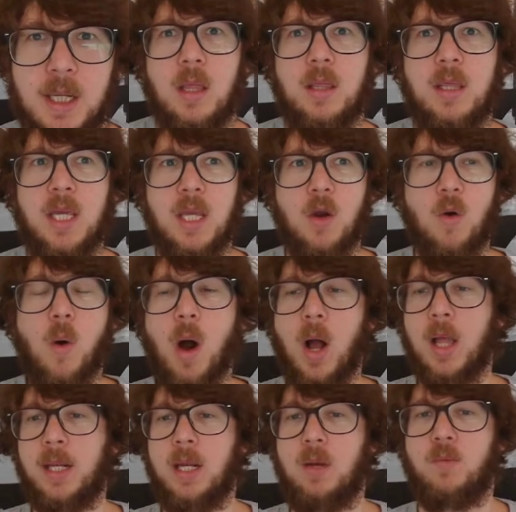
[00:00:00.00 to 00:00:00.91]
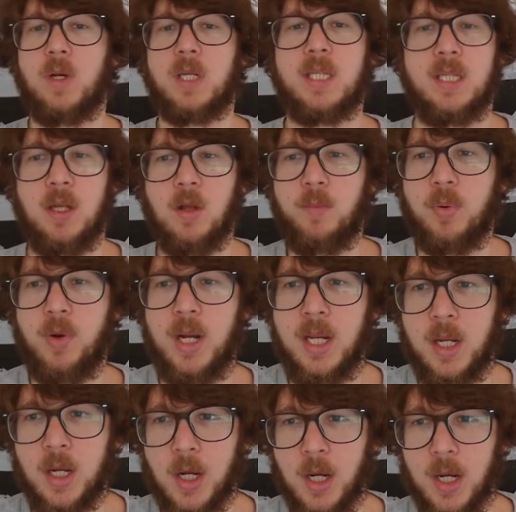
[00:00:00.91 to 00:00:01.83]
the quality was still pretty
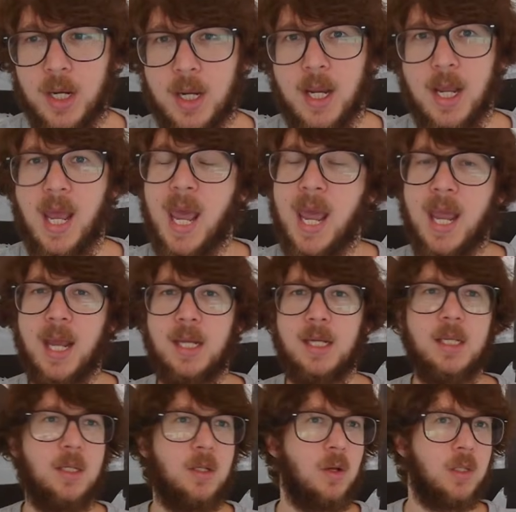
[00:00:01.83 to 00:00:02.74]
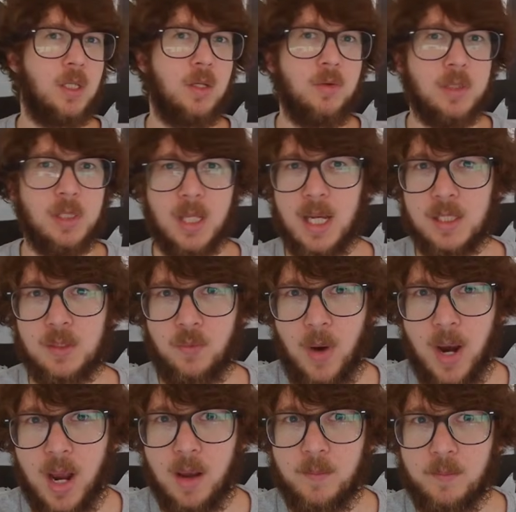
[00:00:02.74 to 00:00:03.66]
good and you'll use less
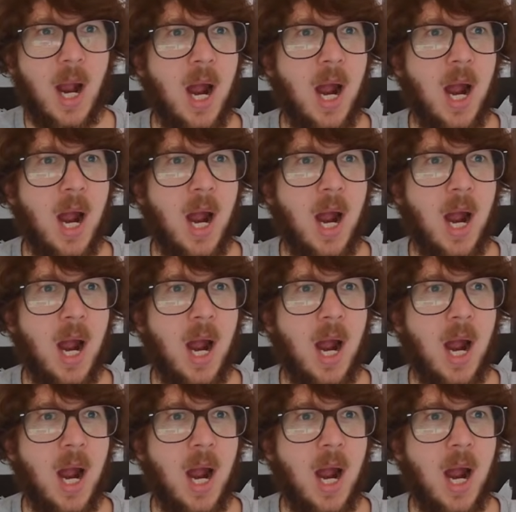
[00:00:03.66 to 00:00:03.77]
RAM.